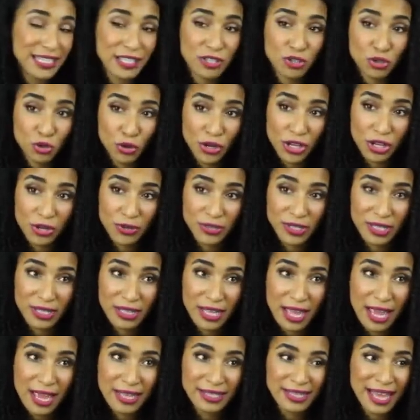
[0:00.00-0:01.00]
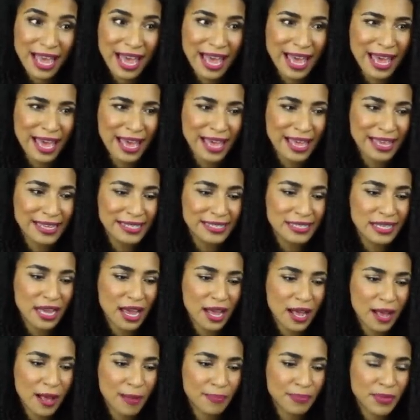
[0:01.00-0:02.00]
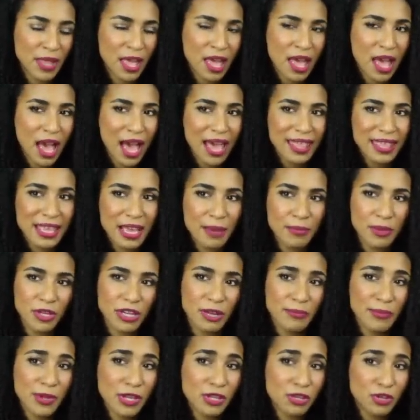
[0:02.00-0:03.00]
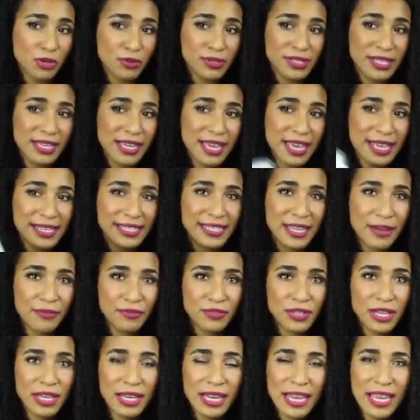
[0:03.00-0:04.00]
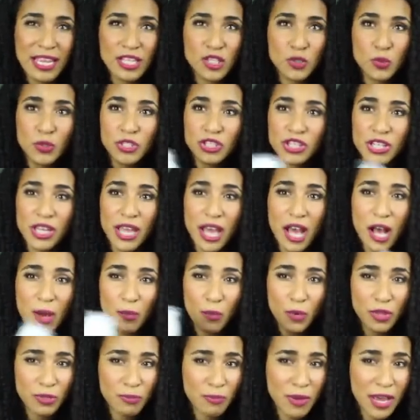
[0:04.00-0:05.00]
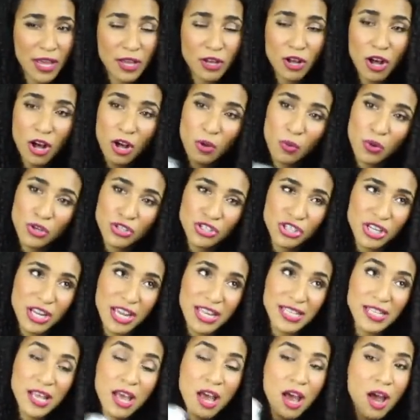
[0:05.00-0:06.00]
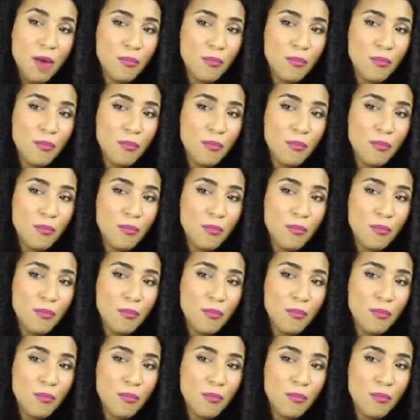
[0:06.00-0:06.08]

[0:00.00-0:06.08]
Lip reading: enjoy using this, and I think I'm going to be using it, definitely switching it up with my co-washes.